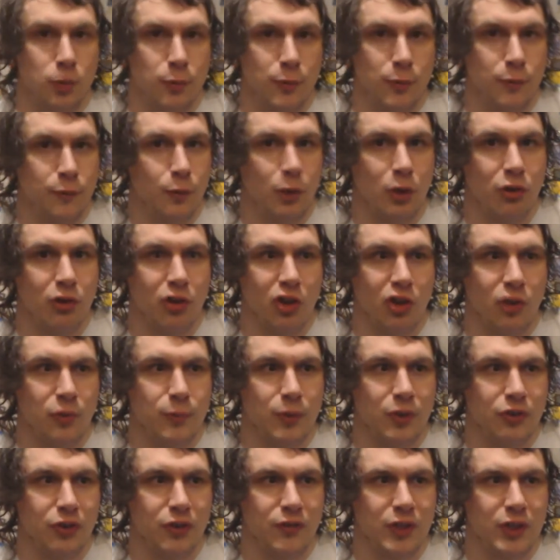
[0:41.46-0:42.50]
just before
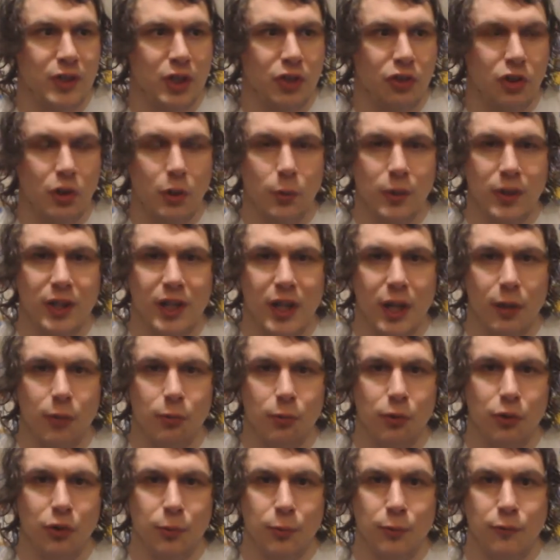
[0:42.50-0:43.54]
Christmas. I think the two
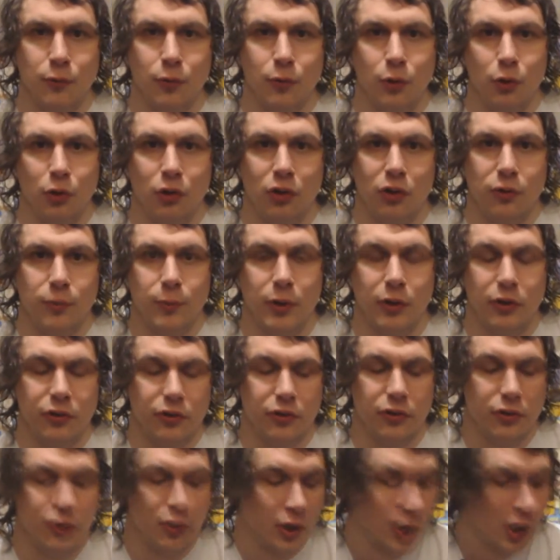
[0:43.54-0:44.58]
weekends just before
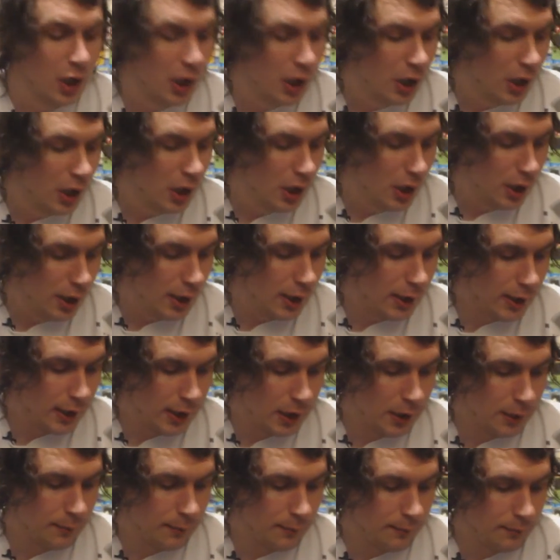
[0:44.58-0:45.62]
Christmas.
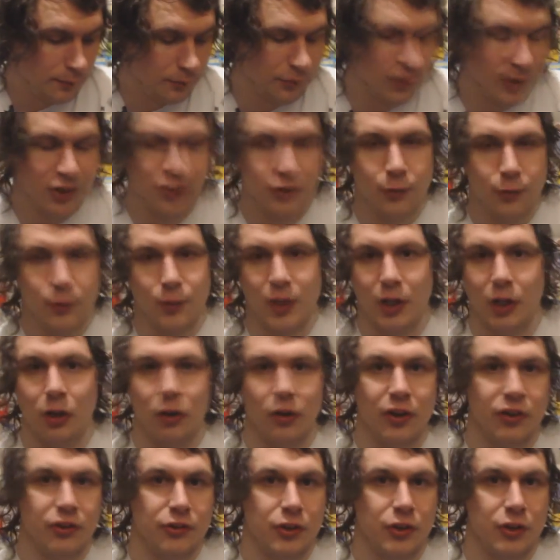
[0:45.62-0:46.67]
Um, this is when
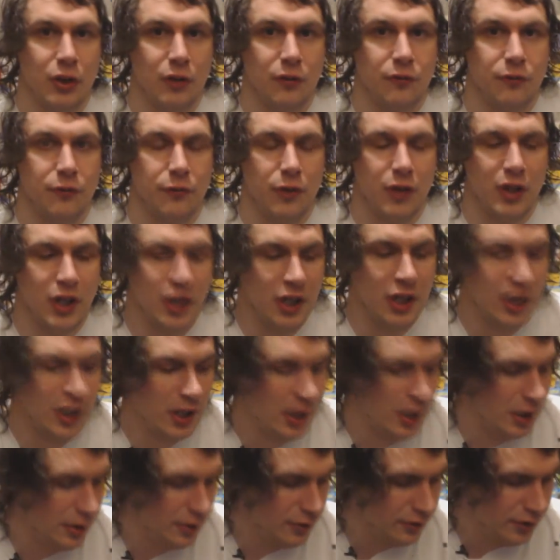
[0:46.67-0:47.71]
I got this stuff.
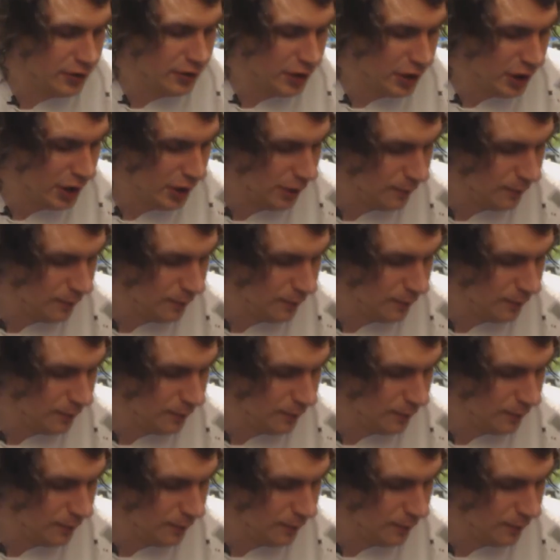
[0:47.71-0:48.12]
And